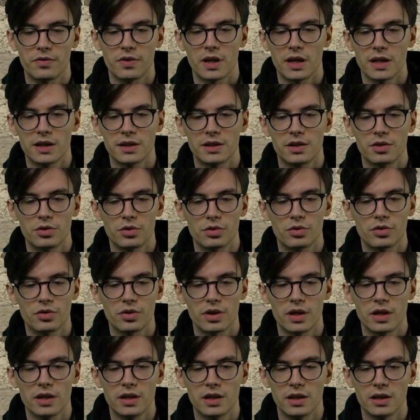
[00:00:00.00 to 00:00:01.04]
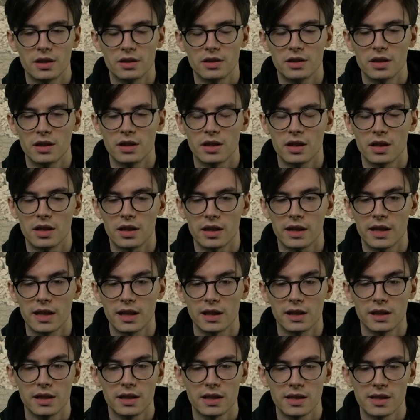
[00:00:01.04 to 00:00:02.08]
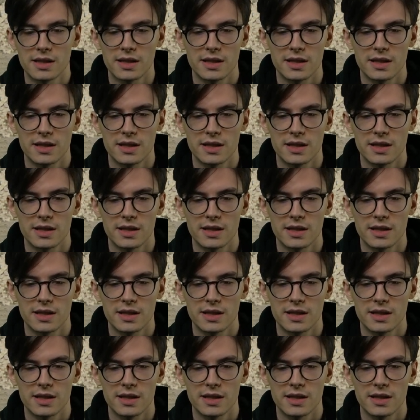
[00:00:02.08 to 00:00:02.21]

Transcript: anti-Ukrainian killings.